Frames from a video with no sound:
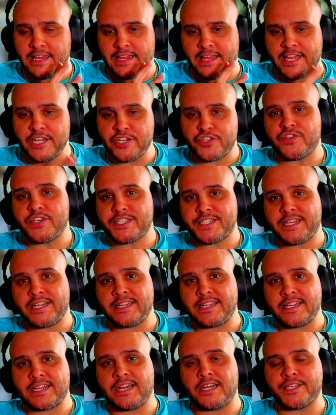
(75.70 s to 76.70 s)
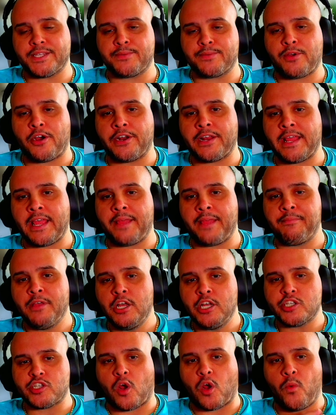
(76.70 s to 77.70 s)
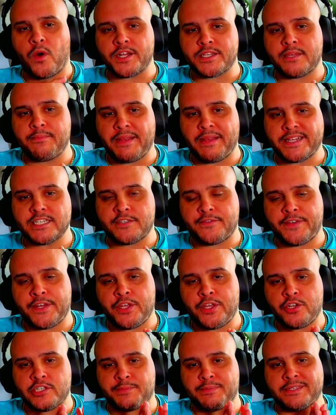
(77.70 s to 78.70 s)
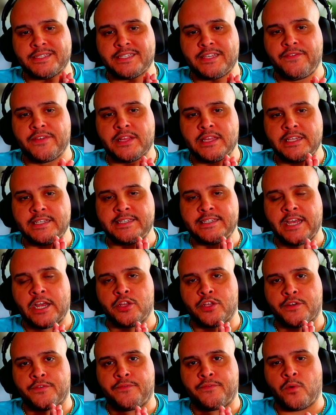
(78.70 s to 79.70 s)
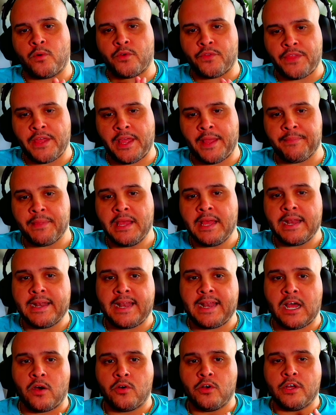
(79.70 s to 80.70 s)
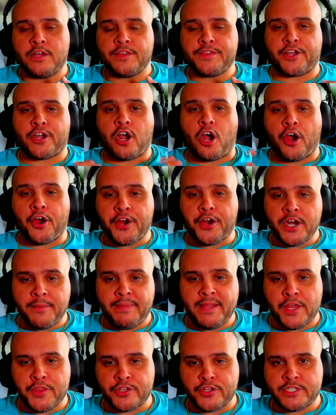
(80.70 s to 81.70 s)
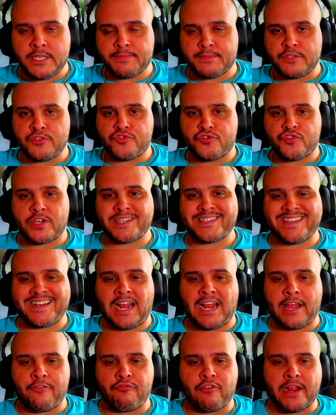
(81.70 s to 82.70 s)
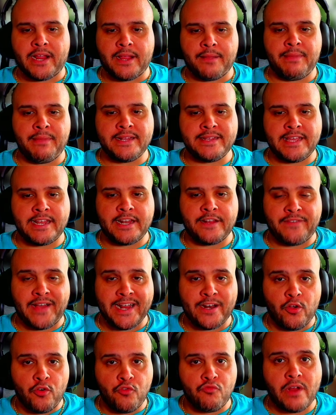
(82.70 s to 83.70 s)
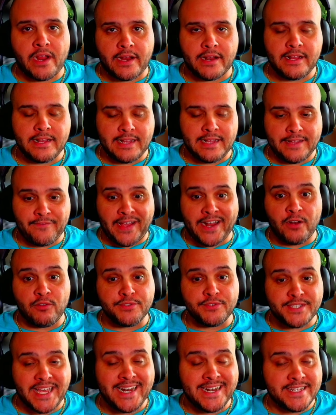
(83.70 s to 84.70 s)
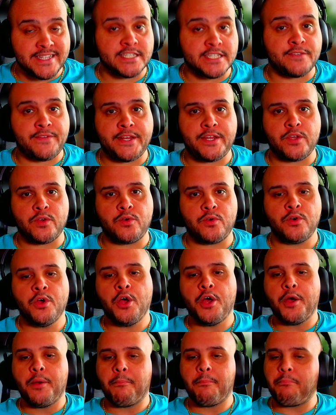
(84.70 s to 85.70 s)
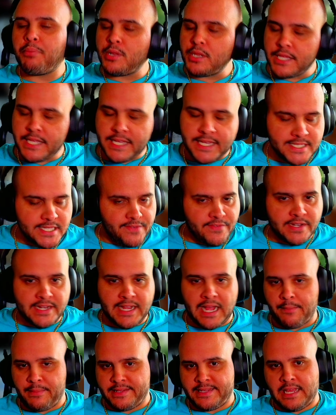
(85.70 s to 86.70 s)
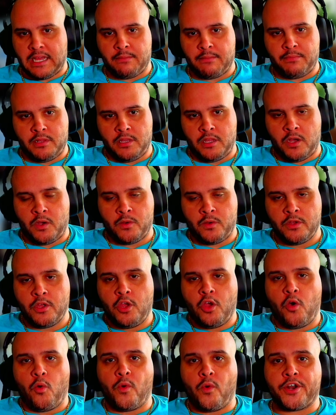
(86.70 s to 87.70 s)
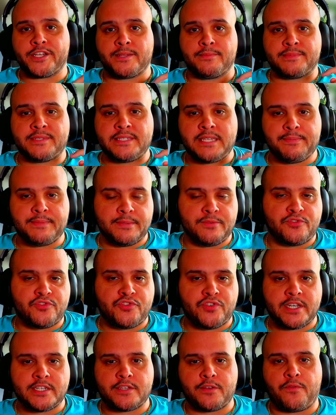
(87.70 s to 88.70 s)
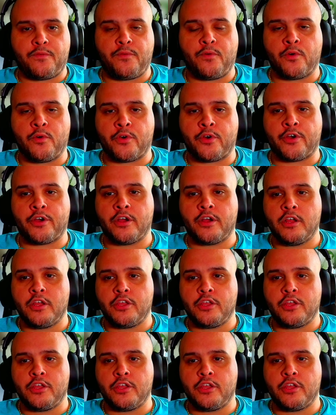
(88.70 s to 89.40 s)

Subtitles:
interested in the Gundam card game, so I wanted to make this video specifically tailored for them. Now, there are going to be other tips and tricks, and I recommend that if I don't say it in this video, please leave a comment down below. What are some tips and tricks for